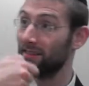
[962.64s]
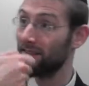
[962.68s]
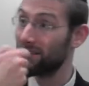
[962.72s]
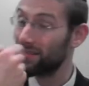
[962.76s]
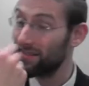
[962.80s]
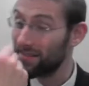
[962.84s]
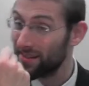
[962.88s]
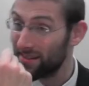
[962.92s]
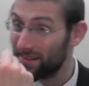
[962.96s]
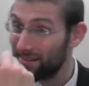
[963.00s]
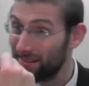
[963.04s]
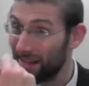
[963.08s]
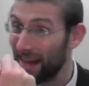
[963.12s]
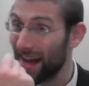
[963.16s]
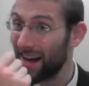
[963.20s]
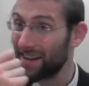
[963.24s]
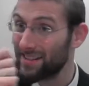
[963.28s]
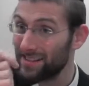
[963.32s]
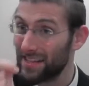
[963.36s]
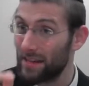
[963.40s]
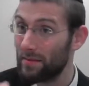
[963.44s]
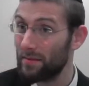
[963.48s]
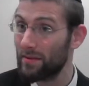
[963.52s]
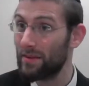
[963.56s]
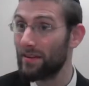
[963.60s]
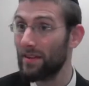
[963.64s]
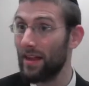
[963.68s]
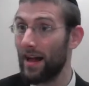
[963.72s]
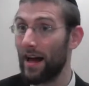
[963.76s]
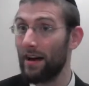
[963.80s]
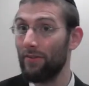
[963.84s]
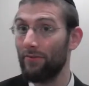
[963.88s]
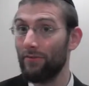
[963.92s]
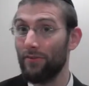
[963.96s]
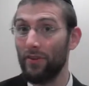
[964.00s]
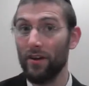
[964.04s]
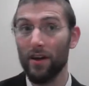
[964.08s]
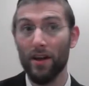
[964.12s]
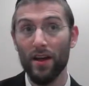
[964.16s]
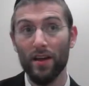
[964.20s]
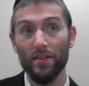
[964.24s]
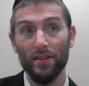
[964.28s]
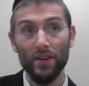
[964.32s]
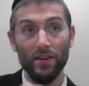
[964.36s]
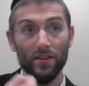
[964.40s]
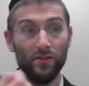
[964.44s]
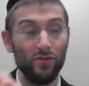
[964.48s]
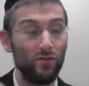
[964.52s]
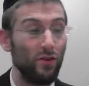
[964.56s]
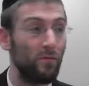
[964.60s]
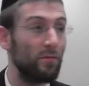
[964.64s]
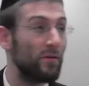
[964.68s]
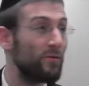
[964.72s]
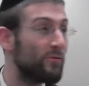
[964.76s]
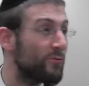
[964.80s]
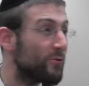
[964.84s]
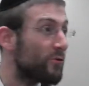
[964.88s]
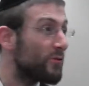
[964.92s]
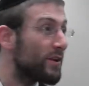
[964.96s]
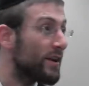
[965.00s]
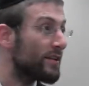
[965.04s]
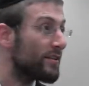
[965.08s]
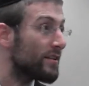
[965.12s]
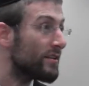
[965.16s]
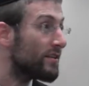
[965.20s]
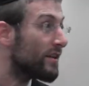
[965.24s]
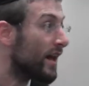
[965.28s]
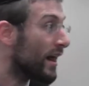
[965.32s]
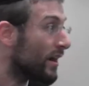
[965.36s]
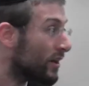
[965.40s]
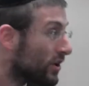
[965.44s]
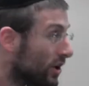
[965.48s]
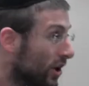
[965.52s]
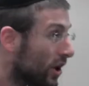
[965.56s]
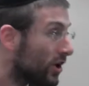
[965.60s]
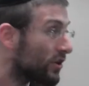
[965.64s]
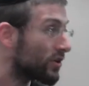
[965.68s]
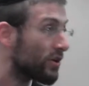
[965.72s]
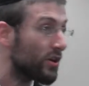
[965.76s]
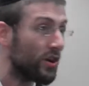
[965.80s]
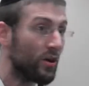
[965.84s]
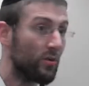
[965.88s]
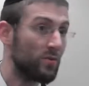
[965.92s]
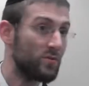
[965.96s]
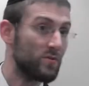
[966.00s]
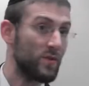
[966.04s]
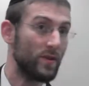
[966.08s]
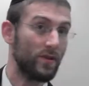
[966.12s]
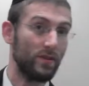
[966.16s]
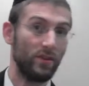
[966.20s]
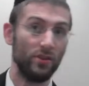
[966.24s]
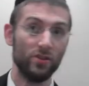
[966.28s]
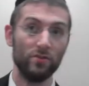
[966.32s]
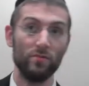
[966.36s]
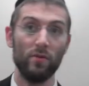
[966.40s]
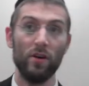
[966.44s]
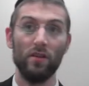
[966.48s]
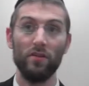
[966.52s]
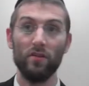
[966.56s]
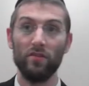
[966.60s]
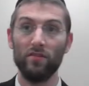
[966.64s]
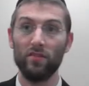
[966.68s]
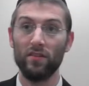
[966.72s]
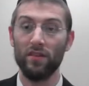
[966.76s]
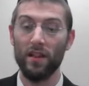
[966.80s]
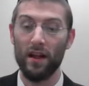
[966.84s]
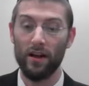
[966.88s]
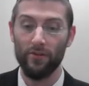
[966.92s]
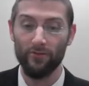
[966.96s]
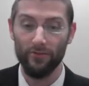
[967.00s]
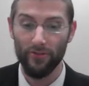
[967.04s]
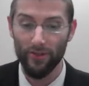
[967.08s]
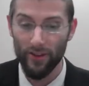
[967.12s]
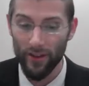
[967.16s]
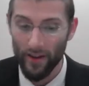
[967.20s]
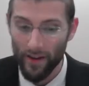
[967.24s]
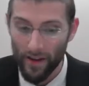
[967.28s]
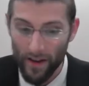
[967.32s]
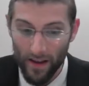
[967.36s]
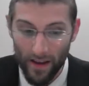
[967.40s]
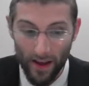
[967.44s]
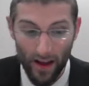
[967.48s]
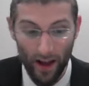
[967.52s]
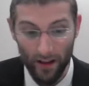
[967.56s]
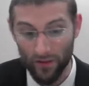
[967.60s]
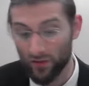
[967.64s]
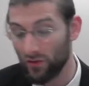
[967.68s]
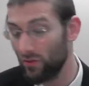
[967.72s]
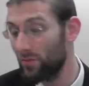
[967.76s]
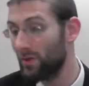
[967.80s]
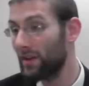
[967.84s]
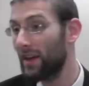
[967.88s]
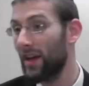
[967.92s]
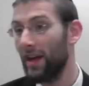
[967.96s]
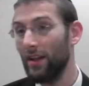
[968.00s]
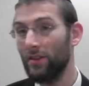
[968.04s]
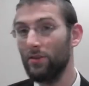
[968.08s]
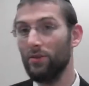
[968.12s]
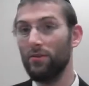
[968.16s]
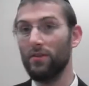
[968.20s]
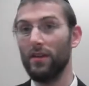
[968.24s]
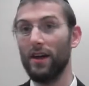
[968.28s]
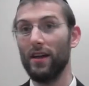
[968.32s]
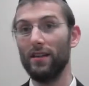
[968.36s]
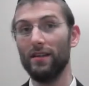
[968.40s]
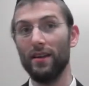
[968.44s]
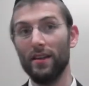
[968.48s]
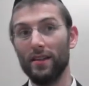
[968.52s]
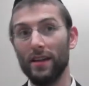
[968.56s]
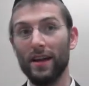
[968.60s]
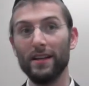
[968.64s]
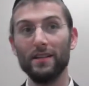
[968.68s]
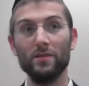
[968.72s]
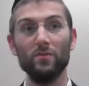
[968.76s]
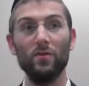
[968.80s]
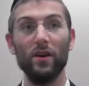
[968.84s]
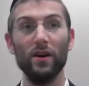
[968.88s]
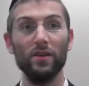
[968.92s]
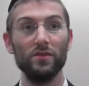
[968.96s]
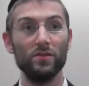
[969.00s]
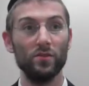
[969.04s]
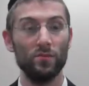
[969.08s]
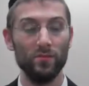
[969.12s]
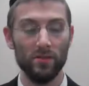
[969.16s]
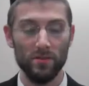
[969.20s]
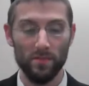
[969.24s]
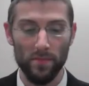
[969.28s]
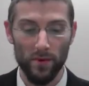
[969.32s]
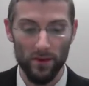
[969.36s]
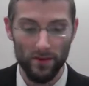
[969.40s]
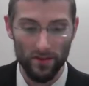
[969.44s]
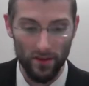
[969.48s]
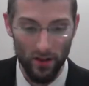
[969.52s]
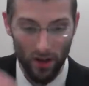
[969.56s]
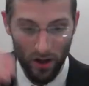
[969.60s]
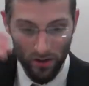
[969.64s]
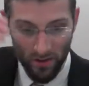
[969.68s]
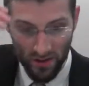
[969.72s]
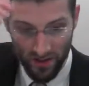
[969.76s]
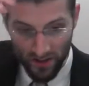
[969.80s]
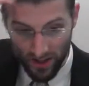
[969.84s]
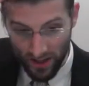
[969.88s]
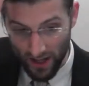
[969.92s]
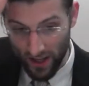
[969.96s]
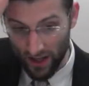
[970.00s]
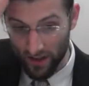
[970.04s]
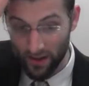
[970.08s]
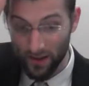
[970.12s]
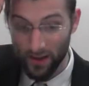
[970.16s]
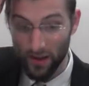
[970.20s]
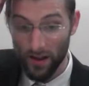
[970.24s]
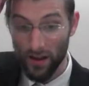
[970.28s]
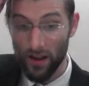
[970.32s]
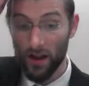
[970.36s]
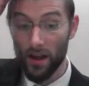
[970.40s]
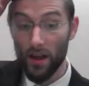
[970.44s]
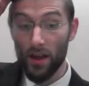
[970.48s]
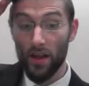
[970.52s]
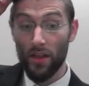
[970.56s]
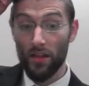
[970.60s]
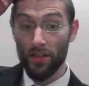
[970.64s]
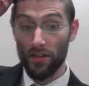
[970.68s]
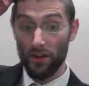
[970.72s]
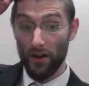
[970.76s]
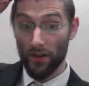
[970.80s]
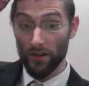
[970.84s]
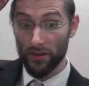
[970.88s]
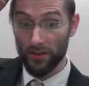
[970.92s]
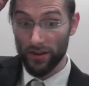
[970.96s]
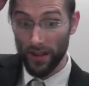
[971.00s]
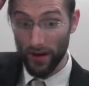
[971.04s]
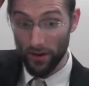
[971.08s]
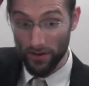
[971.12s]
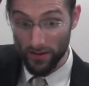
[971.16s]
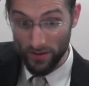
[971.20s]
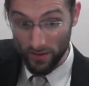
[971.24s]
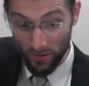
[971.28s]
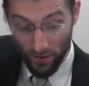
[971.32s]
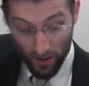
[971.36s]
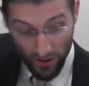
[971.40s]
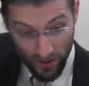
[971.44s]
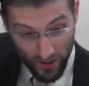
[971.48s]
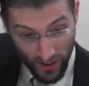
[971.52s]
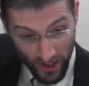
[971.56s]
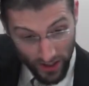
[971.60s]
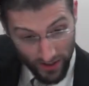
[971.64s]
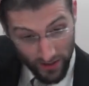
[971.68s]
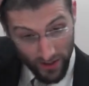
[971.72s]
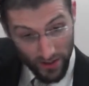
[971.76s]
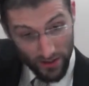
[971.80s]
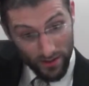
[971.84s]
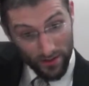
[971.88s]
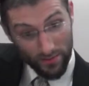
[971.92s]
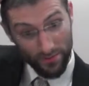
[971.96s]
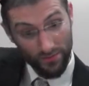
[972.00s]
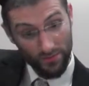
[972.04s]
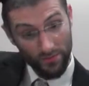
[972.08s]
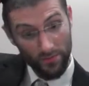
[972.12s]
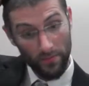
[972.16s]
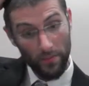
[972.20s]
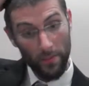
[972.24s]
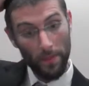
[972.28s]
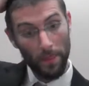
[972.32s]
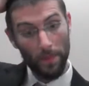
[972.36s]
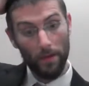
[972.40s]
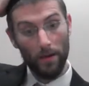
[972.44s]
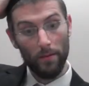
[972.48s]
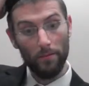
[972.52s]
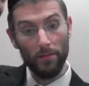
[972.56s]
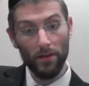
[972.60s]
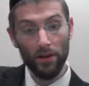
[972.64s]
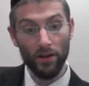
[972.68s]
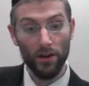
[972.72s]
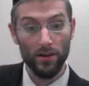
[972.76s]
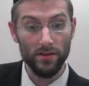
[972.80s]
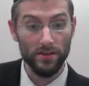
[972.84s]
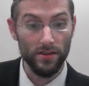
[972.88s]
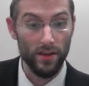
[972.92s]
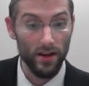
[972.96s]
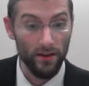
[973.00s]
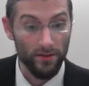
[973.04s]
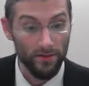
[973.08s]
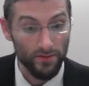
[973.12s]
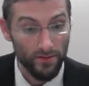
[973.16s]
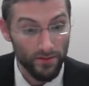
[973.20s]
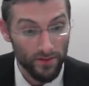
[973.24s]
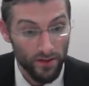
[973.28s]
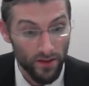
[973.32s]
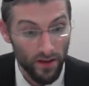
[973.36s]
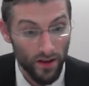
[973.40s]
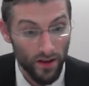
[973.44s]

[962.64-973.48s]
this exact same klaf that you saw beforehand, and al karchach was written l'shma on this klaf. Asuma can't do that, and that's why Asuma is possible obvious again. The other teretz the Rosh says is because of